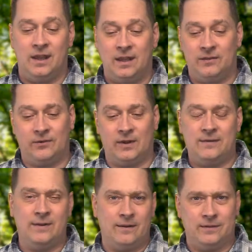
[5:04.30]
And so
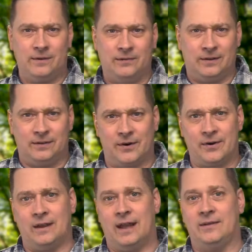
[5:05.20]
even if you just
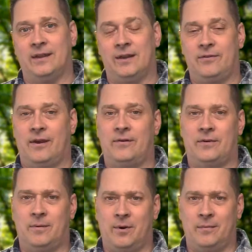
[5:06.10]
internalize that thought
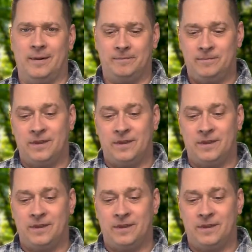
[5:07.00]
for a moment